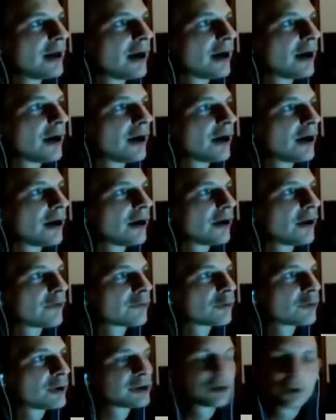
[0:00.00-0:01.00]

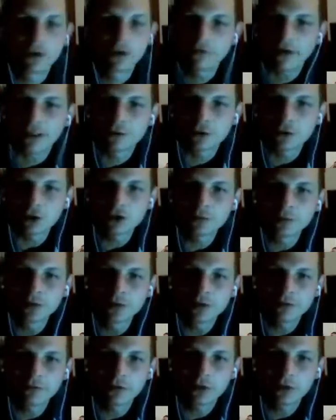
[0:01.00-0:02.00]
of question of
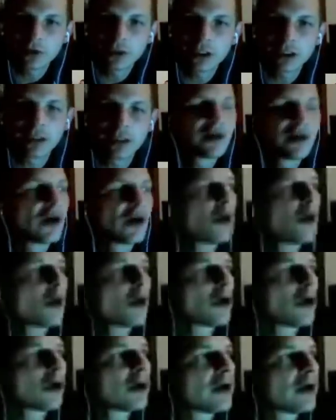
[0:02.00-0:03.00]
adjustment of the gear
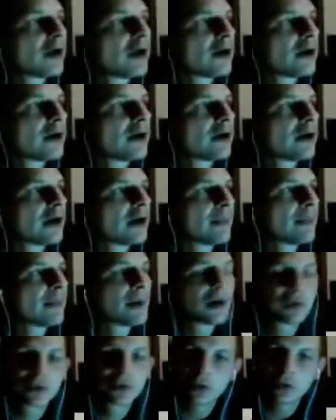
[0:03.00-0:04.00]
or
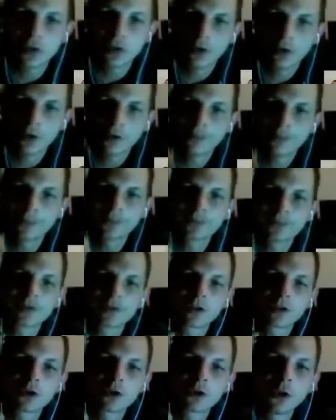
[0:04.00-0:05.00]
about
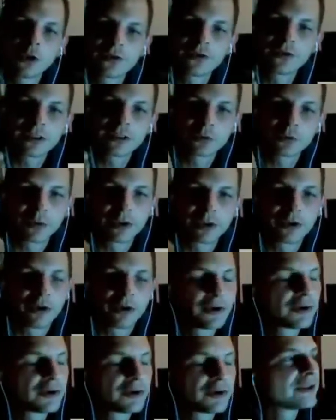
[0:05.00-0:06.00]
the clothing you
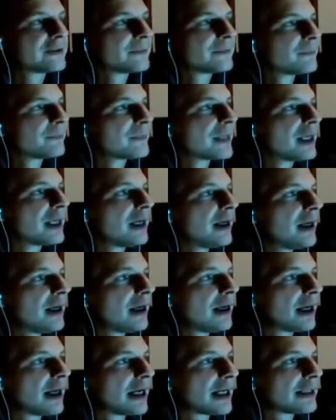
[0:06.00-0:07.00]
wear under it.
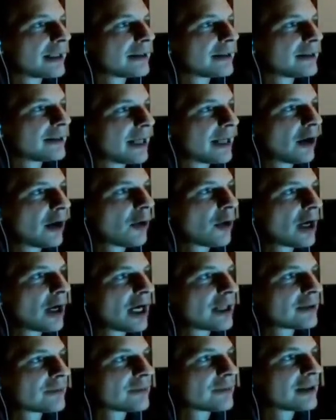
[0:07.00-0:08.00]
And now
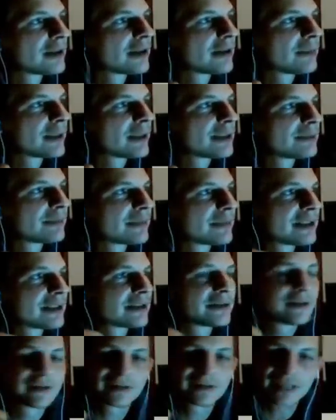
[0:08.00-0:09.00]
at
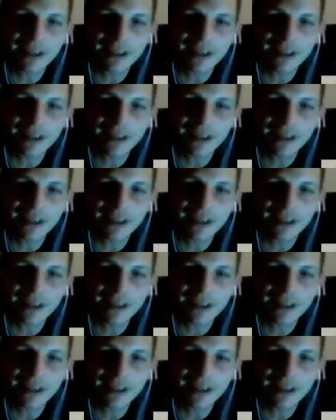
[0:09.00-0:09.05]
my